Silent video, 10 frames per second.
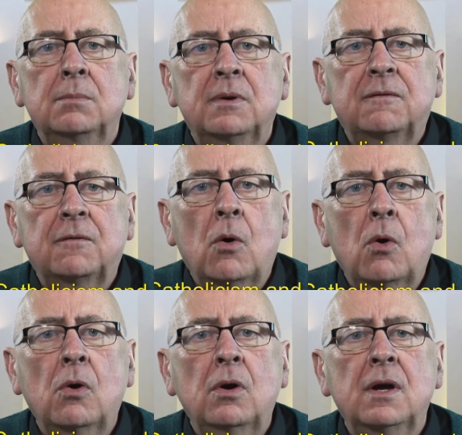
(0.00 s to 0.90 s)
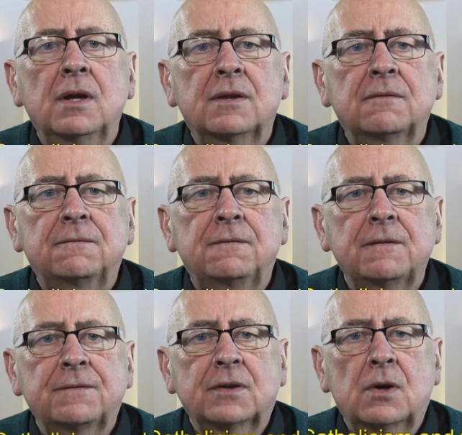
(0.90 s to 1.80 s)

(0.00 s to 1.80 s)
before the fifth